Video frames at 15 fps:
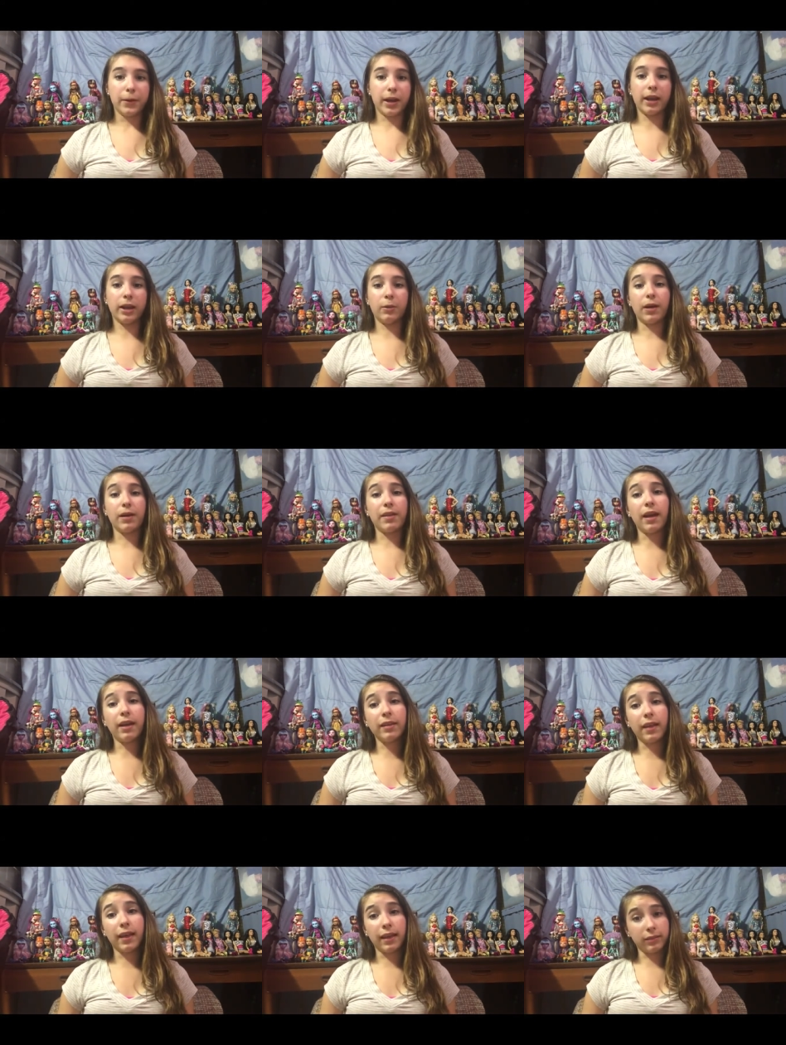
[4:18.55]
But anyway,
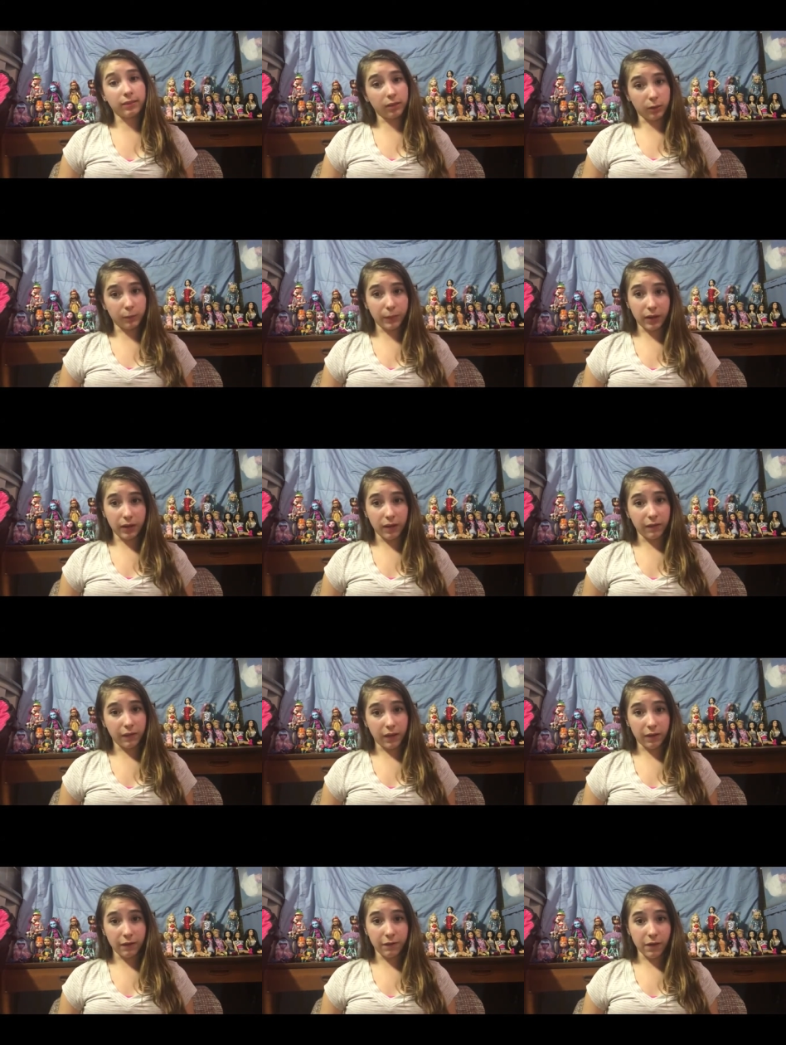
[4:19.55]
that is a little bit
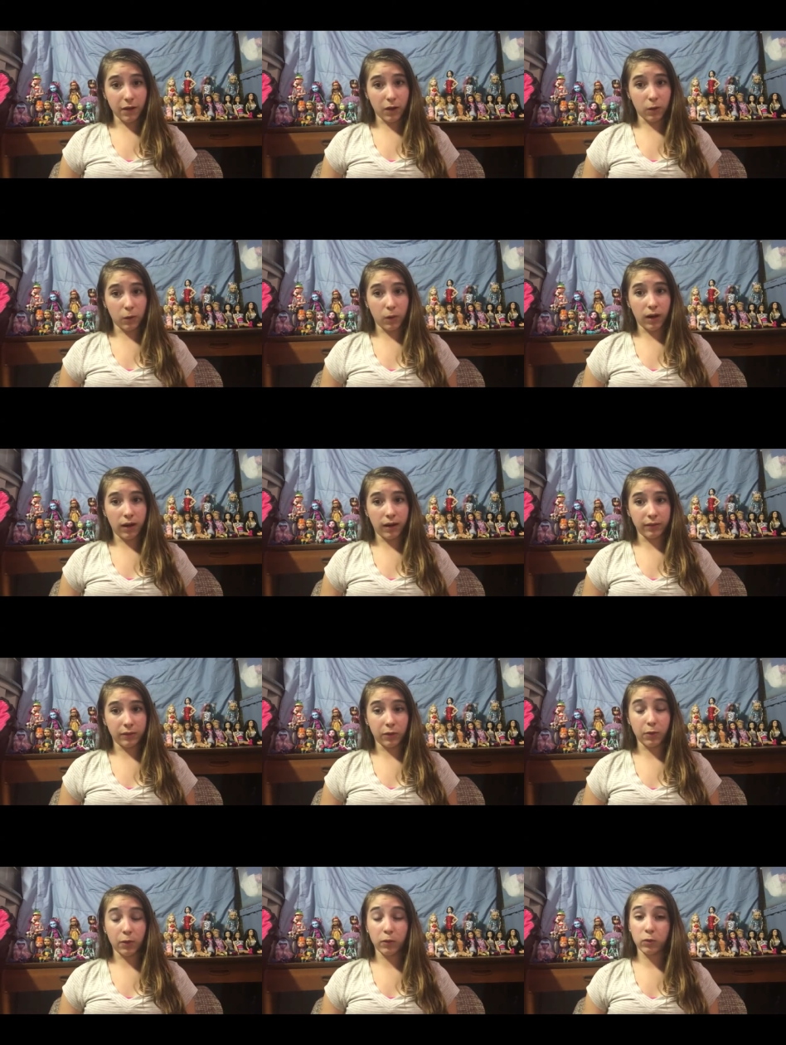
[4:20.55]
of info
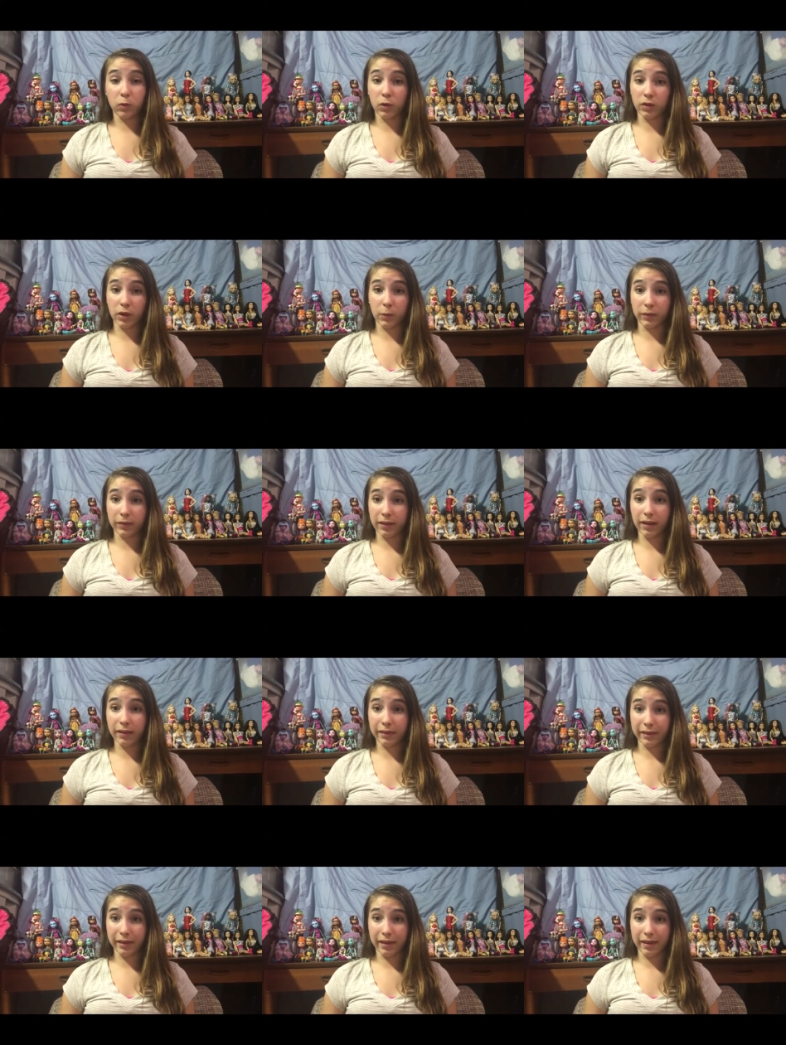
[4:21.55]
on the thrift stores in
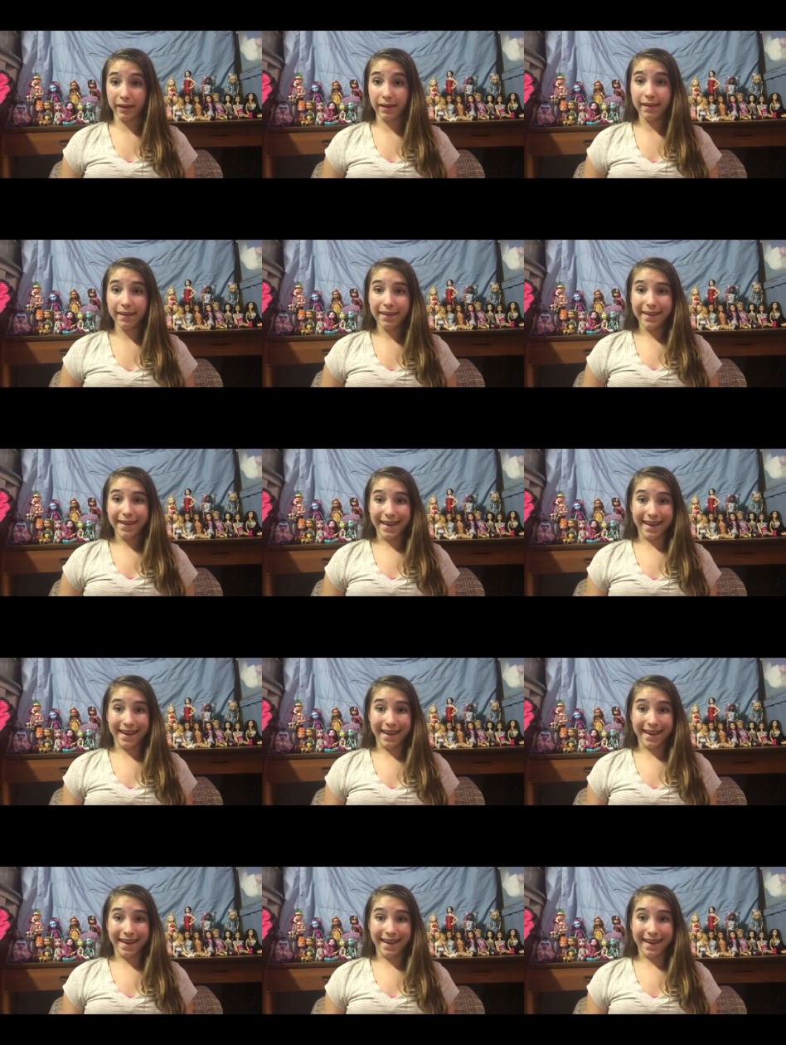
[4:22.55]
Wisconsin